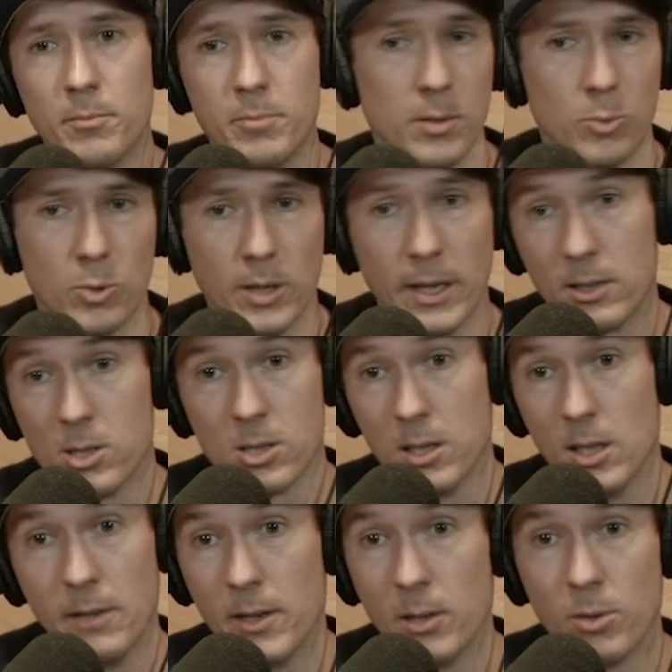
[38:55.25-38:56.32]
but were like just
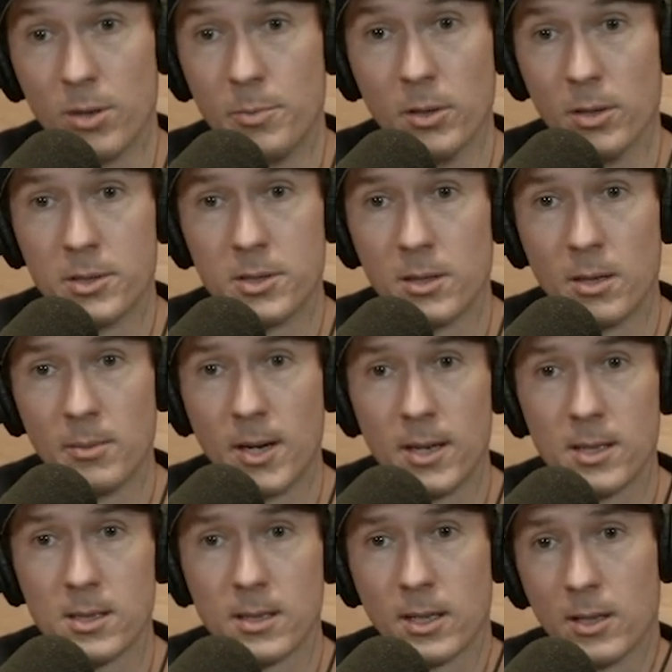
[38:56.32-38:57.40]
living with bullets in their
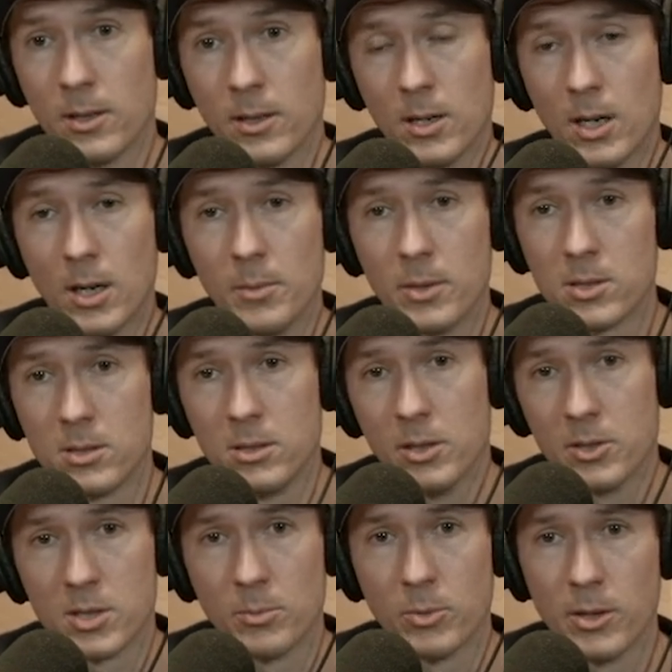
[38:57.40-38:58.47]
bodies, like in their arm or, you
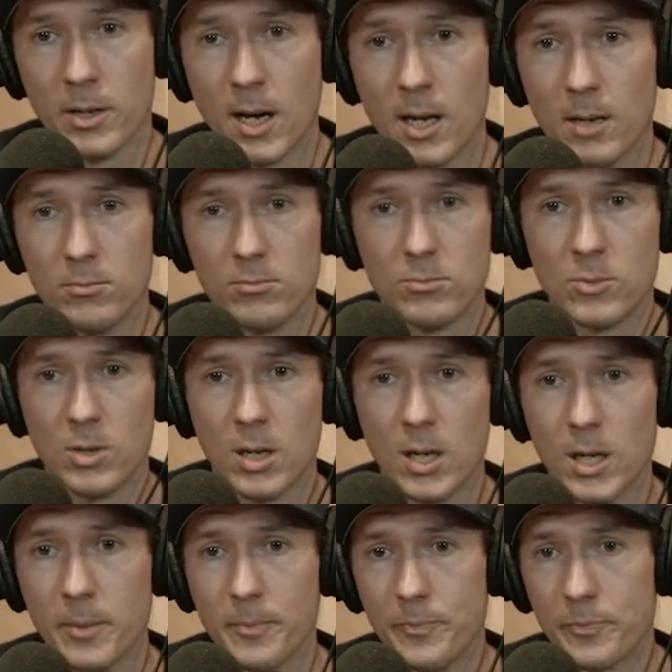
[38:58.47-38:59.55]
know, somewhere not
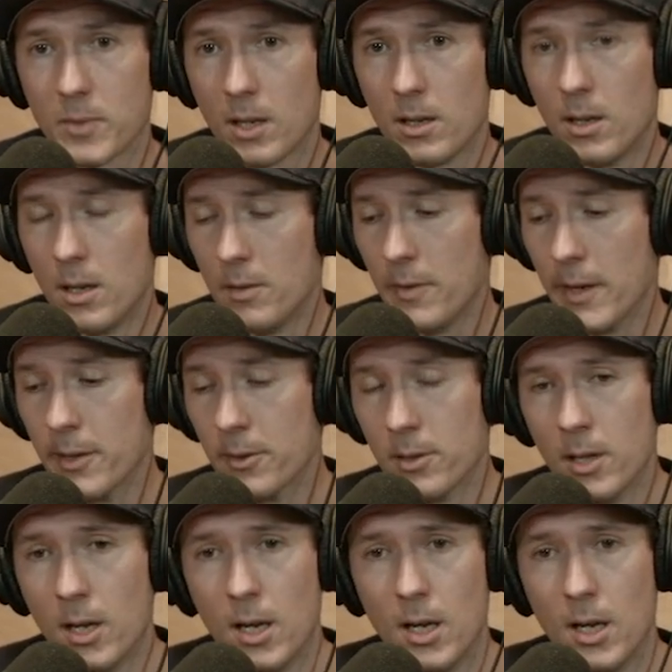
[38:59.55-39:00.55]
um, fatal.